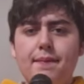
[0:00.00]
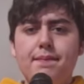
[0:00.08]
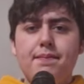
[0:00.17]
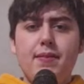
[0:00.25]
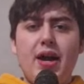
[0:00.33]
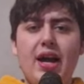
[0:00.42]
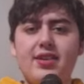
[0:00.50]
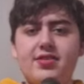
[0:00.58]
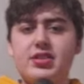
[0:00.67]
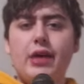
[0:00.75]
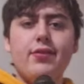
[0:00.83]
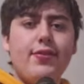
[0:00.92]
I
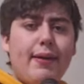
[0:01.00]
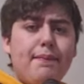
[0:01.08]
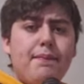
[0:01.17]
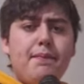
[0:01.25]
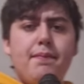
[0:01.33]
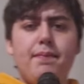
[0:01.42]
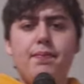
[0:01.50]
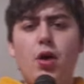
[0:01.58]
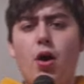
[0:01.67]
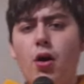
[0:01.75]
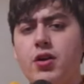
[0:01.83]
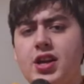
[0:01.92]
discovered that
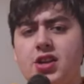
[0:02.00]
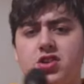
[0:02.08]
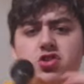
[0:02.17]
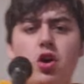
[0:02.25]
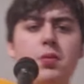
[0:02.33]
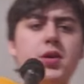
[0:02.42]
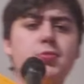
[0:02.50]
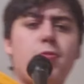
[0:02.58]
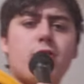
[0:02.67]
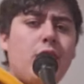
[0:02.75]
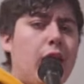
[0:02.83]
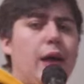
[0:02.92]
art is so much more
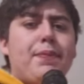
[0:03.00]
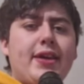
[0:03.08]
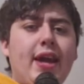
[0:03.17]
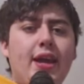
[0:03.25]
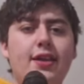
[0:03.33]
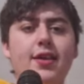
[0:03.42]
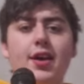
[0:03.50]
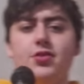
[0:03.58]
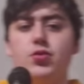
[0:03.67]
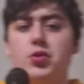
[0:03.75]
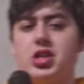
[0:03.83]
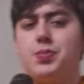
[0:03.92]
complicated
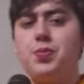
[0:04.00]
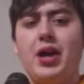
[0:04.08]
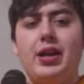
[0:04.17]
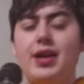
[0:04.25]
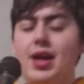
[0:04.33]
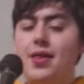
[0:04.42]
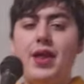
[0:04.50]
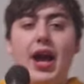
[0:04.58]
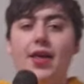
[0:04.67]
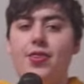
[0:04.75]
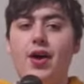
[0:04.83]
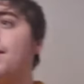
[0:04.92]
to explain than I
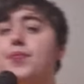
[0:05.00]
thought.